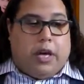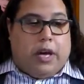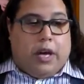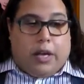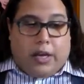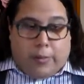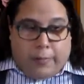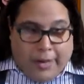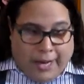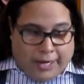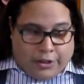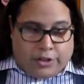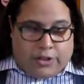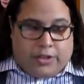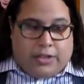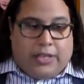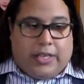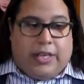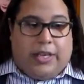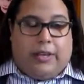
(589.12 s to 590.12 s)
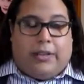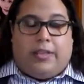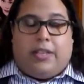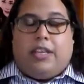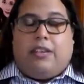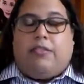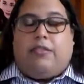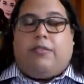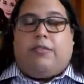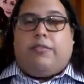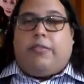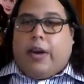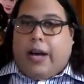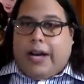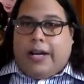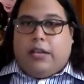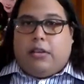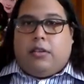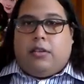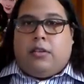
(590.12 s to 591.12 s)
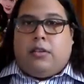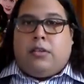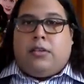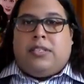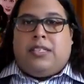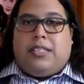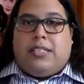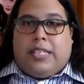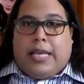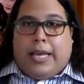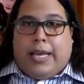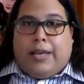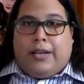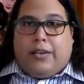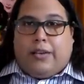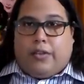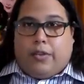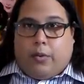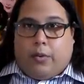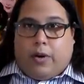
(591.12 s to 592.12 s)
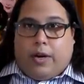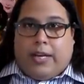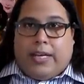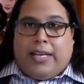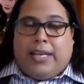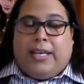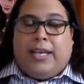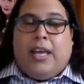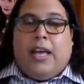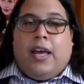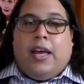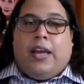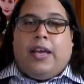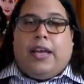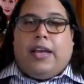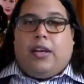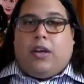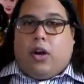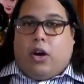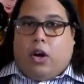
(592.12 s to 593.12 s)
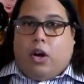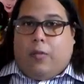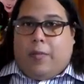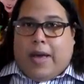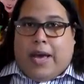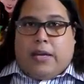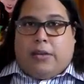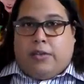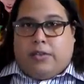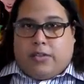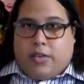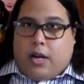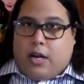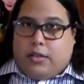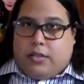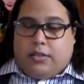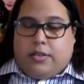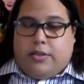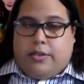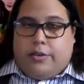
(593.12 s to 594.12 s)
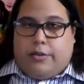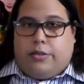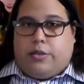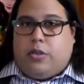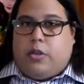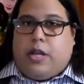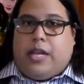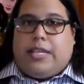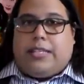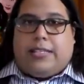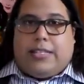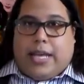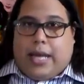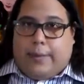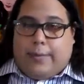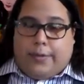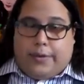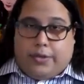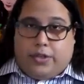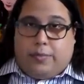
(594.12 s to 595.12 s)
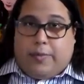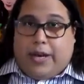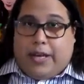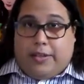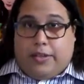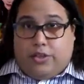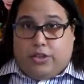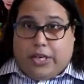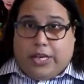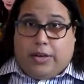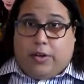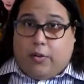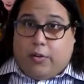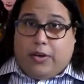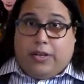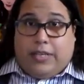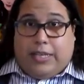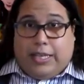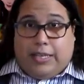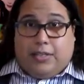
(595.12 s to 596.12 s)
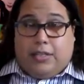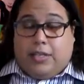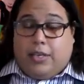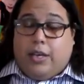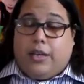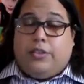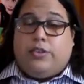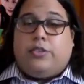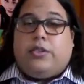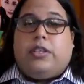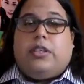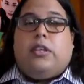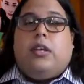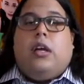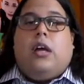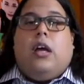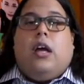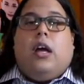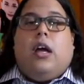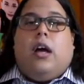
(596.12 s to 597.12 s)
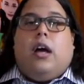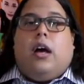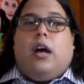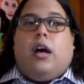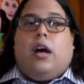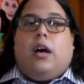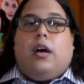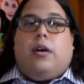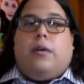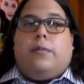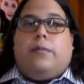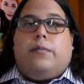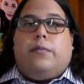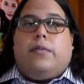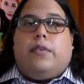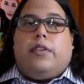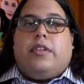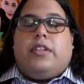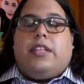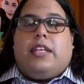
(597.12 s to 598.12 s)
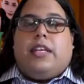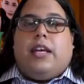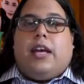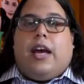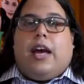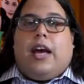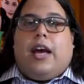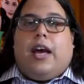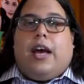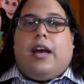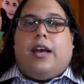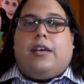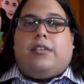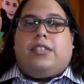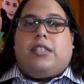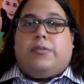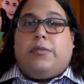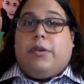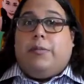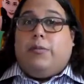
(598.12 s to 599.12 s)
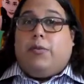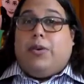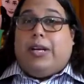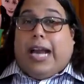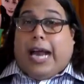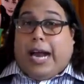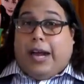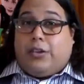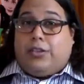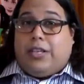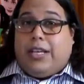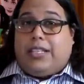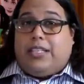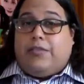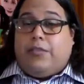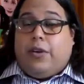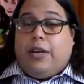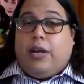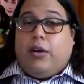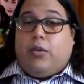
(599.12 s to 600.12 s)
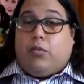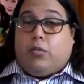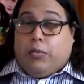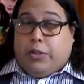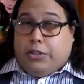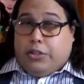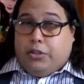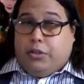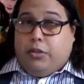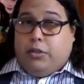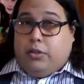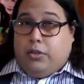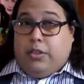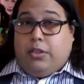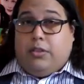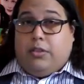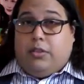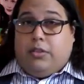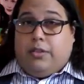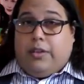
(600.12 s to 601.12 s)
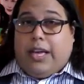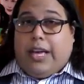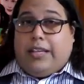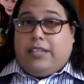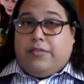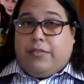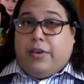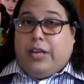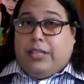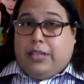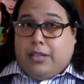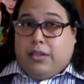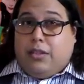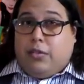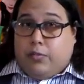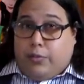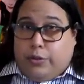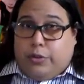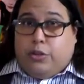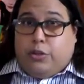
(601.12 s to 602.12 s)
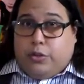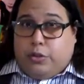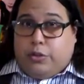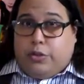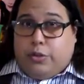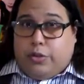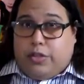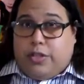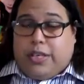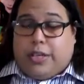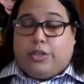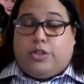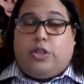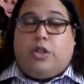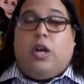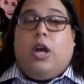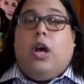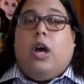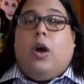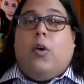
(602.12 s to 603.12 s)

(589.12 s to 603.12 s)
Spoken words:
unabashedly the final say and authority in all matters constitutional established by the Jay Court in 1800. The Supreme Court actually has very little original jurisdiction.